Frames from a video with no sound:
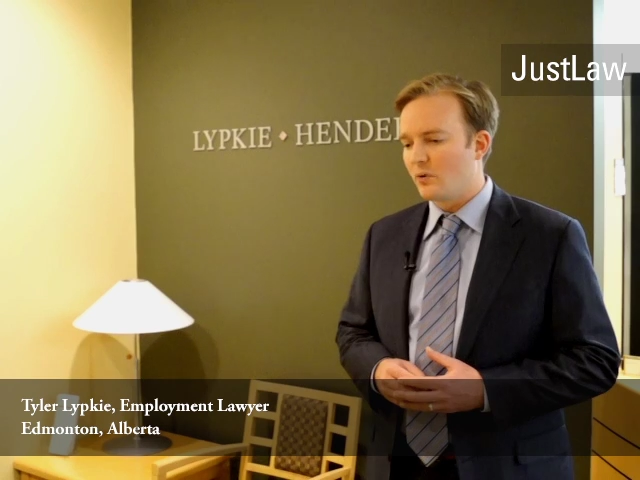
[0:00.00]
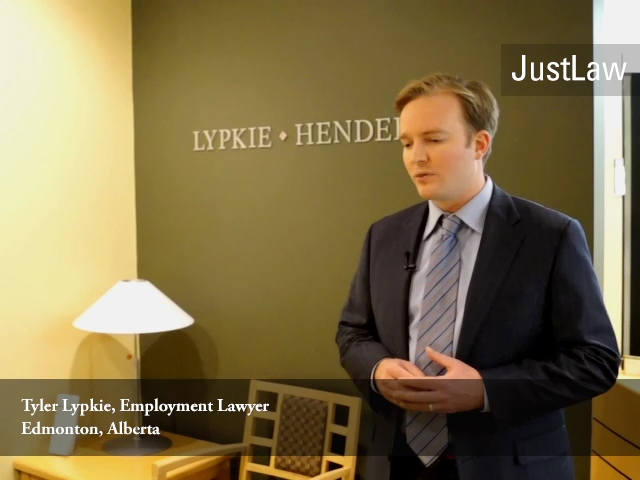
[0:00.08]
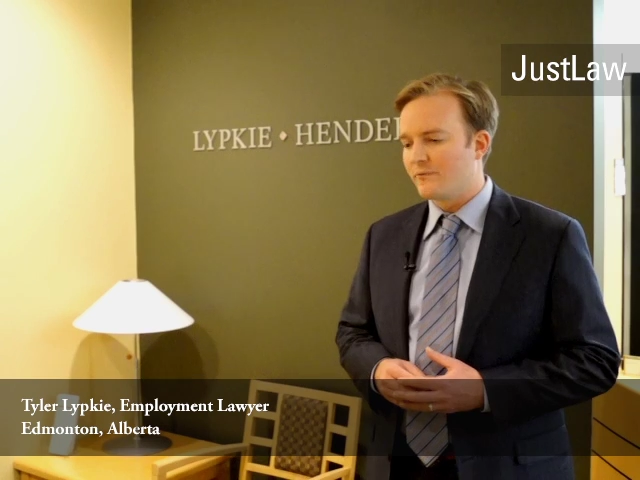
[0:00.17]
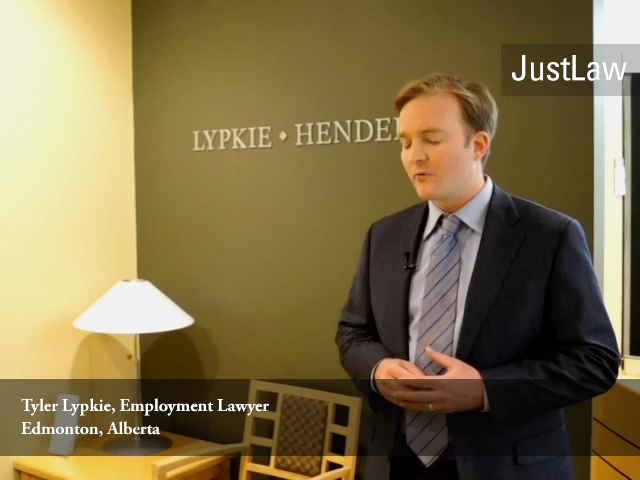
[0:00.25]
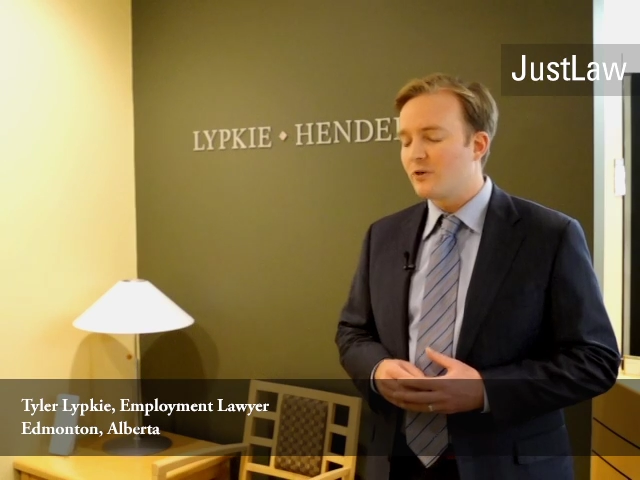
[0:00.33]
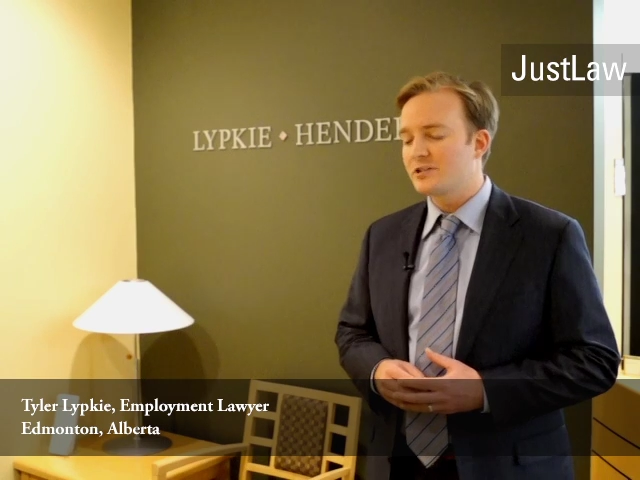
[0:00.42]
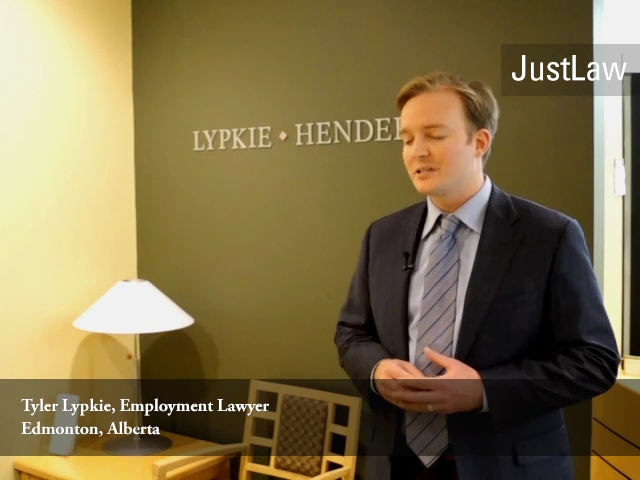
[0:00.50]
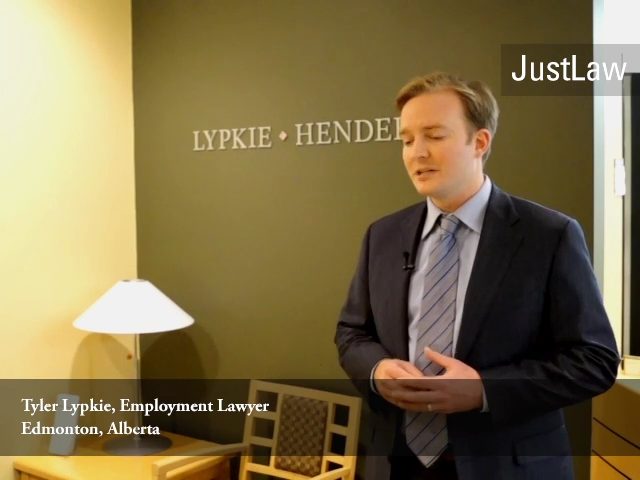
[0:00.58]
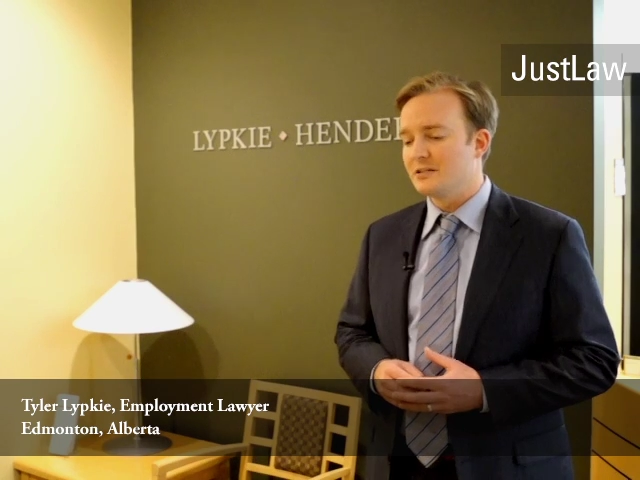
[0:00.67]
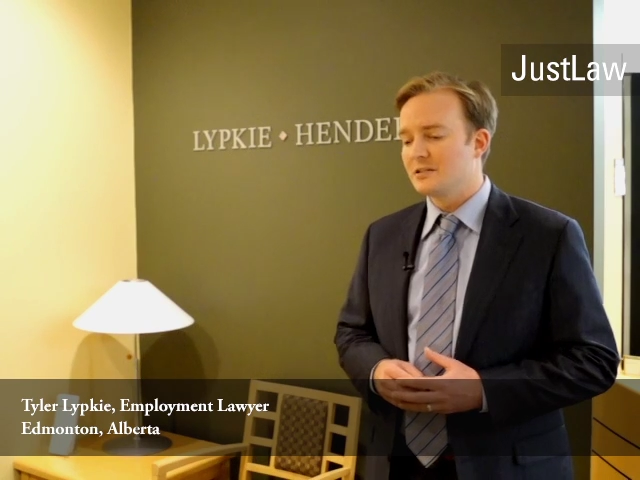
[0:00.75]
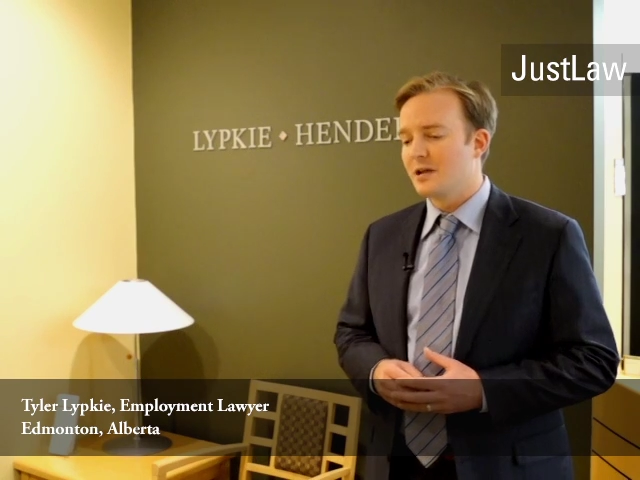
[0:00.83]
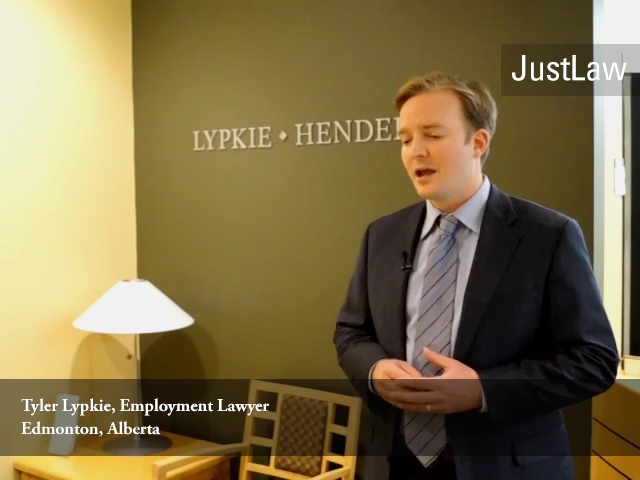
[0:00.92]
And the first
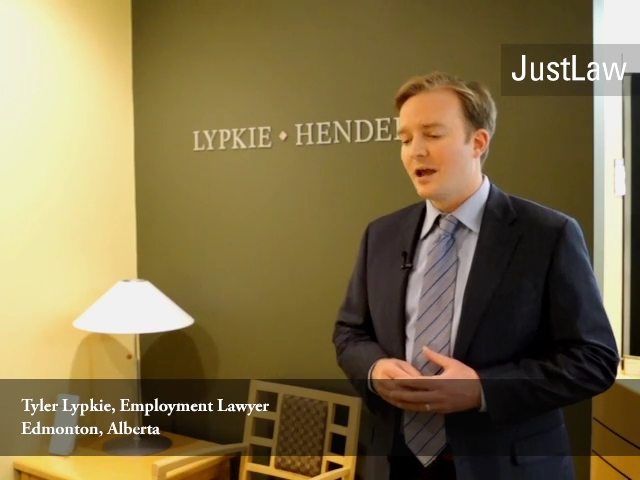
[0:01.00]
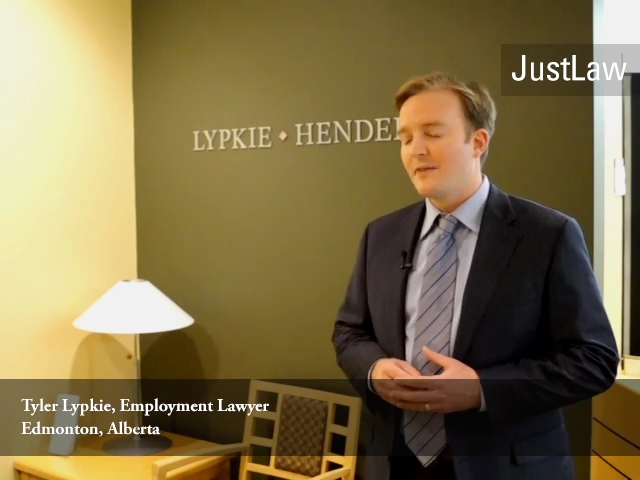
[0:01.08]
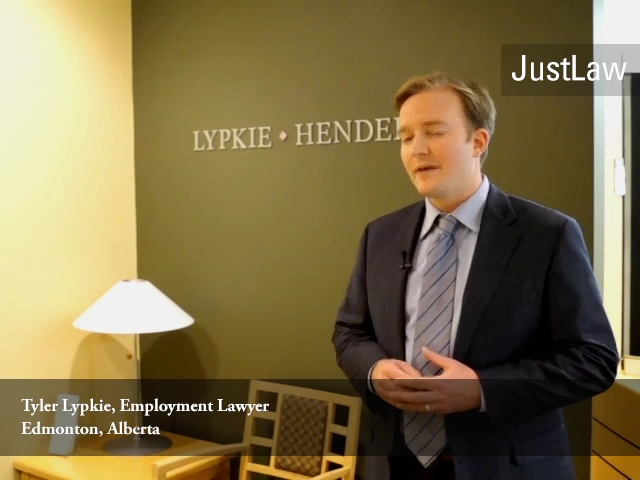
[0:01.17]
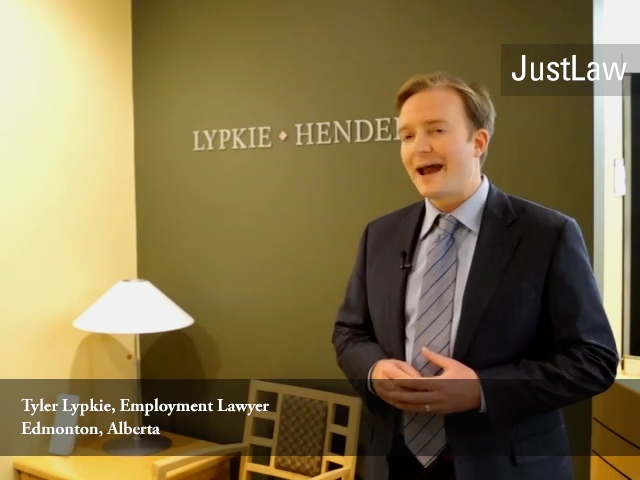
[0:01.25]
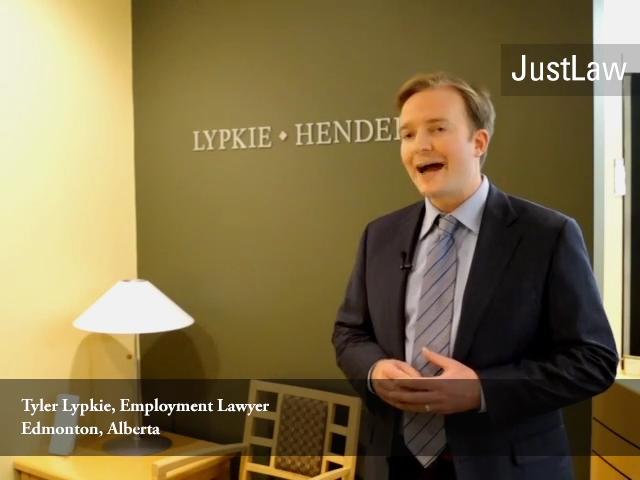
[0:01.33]
is that